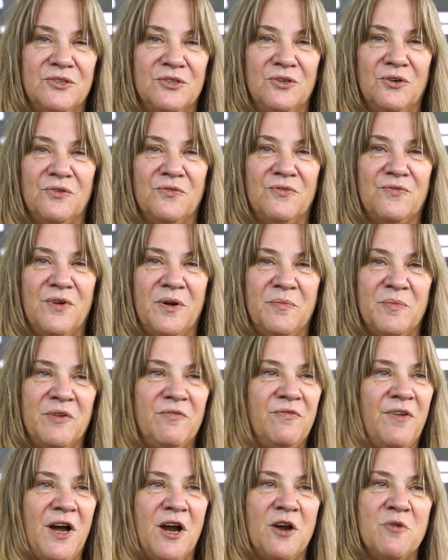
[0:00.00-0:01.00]
So from
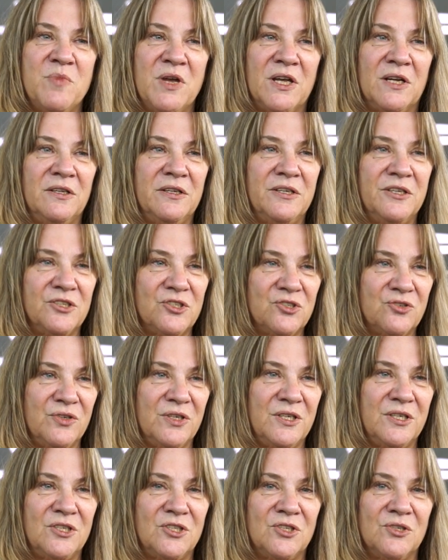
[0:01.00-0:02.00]
environmental
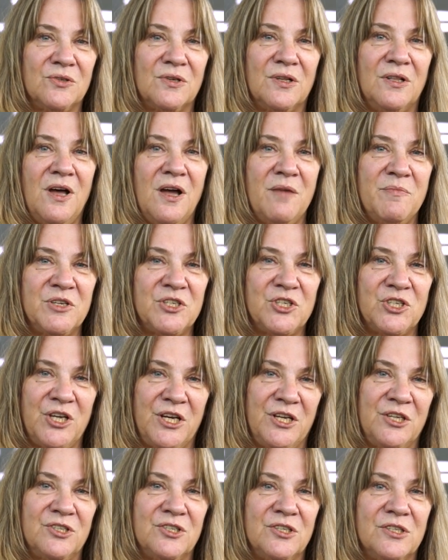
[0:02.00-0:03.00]
history to climate
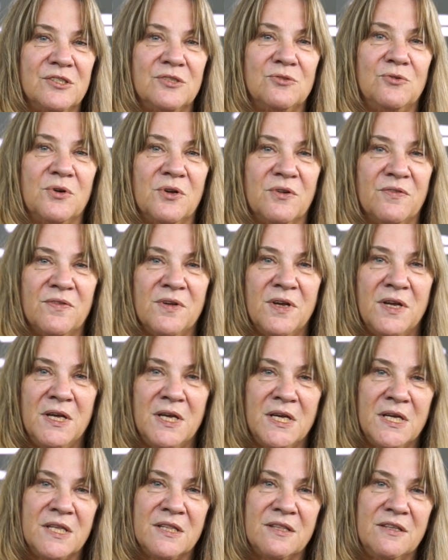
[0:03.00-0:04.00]
change is sort of
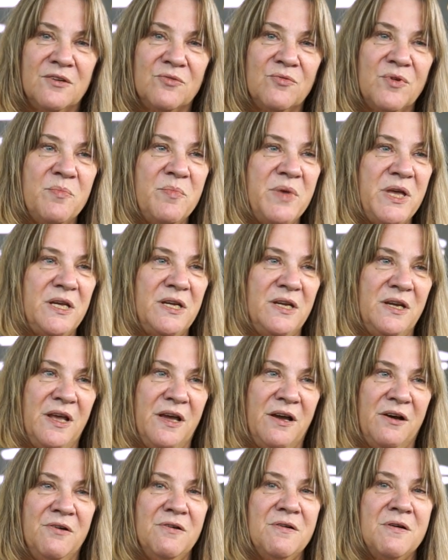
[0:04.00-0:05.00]
the remit
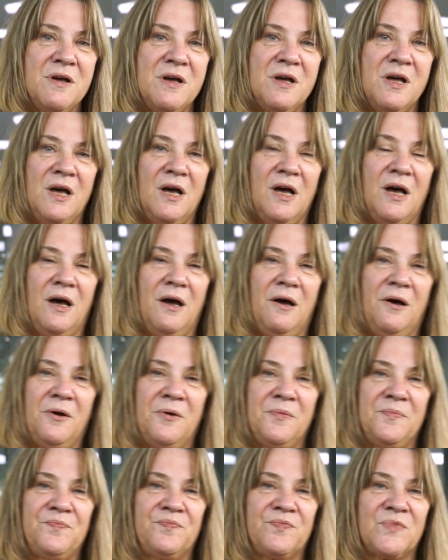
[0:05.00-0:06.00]
now.
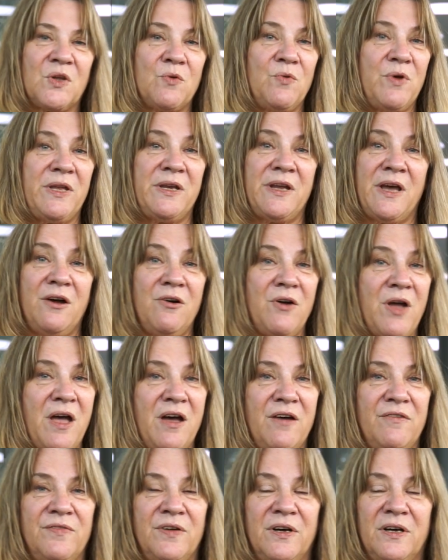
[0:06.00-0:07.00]
We now
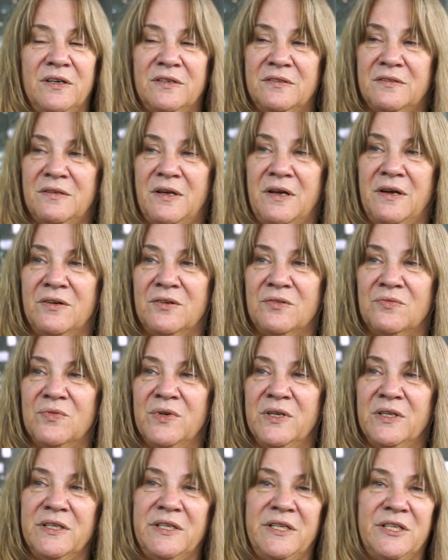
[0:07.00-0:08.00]
have a
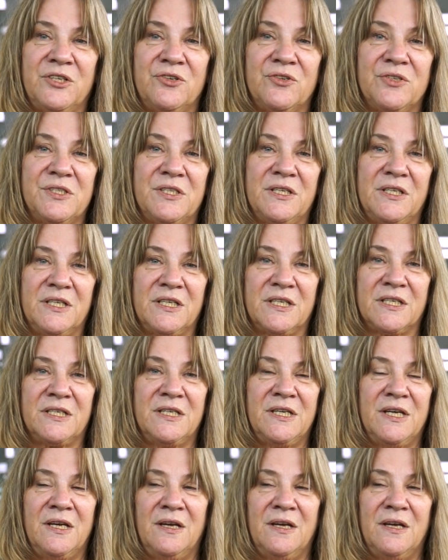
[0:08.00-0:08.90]
really interesting